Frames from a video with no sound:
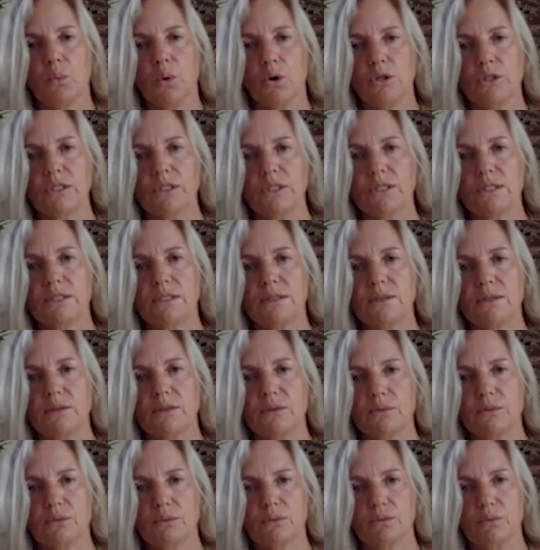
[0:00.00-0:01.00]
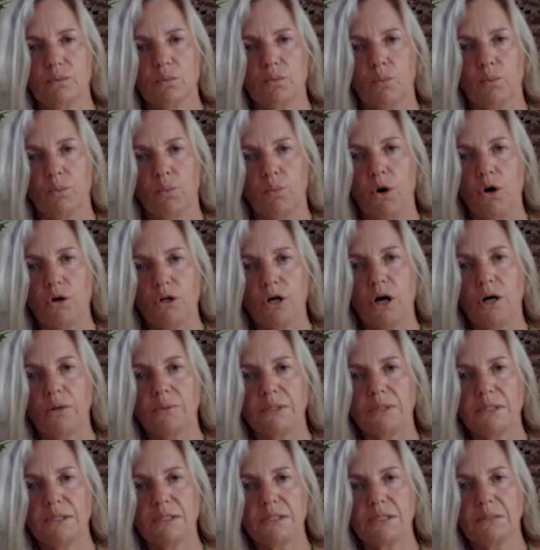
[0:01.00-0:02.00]
was what I
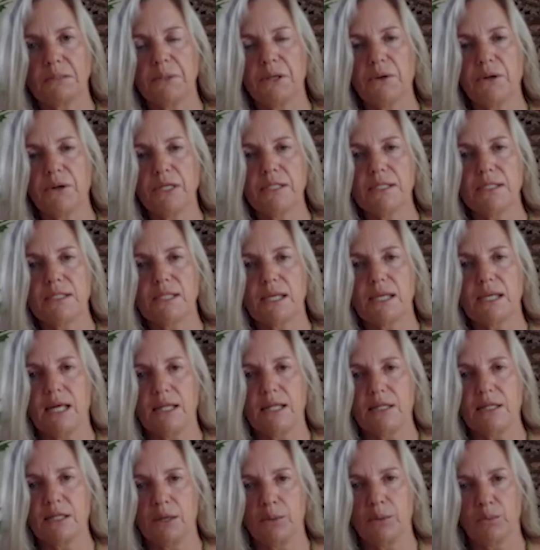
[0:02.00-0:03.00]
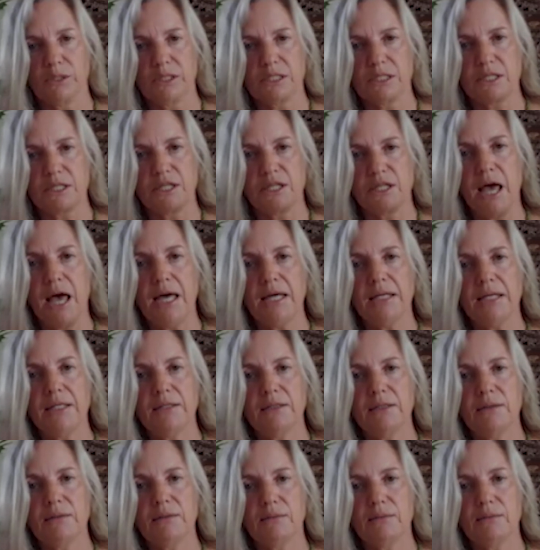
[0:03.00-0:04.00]
was experiencing. And it was that
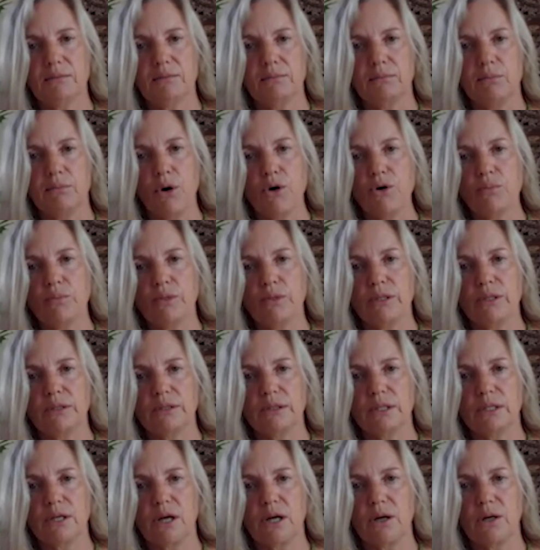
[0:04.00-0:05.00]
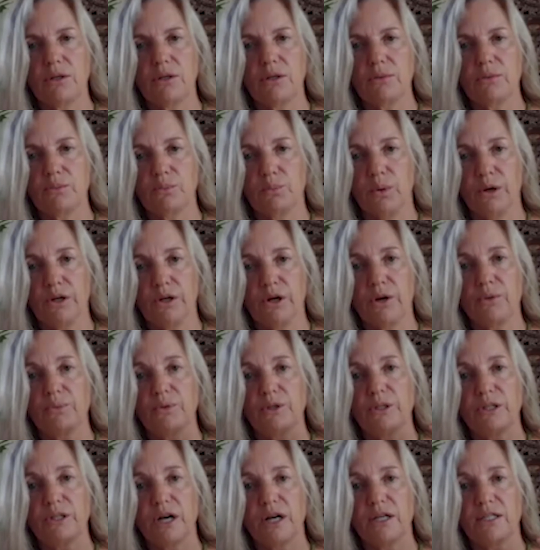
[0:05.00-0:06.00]
moment when I
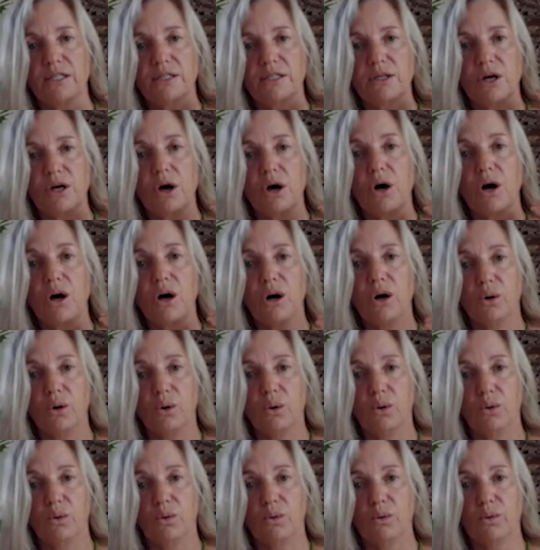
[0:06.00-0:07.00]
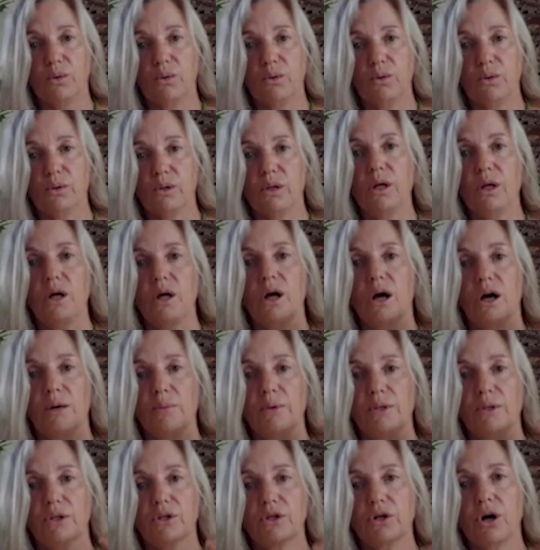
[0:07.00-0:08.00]
realized, oh,
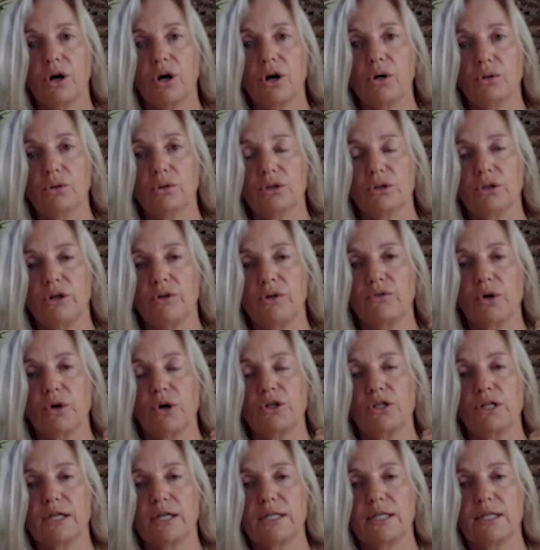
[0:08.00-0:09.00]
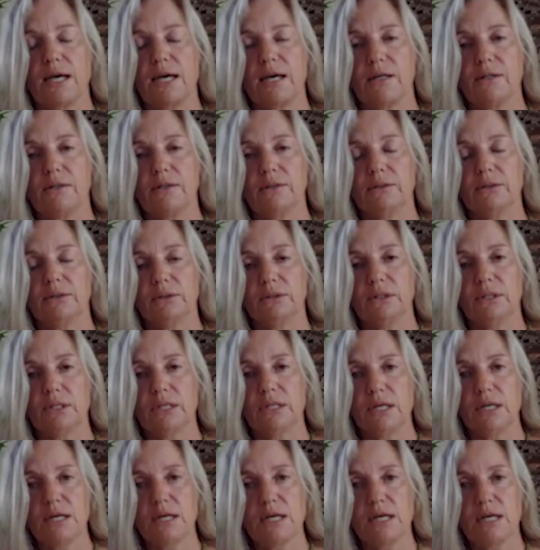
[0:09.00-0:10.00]
I'm in a cult and I've got to get out.
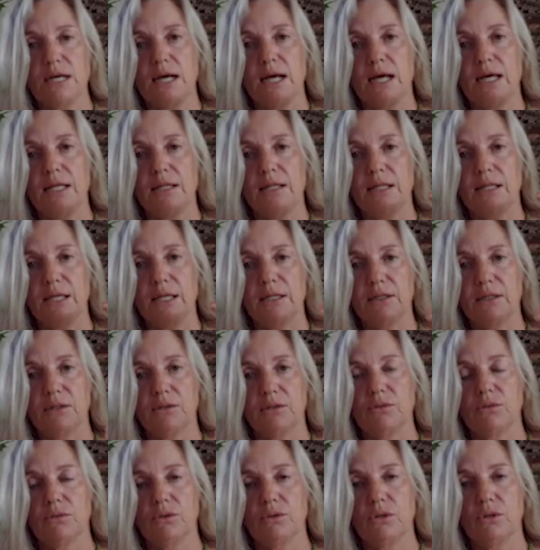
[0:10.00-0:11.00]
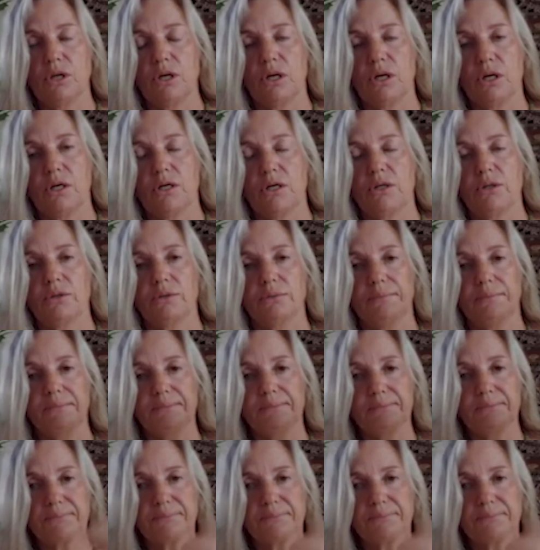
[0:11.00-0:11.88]
And then, like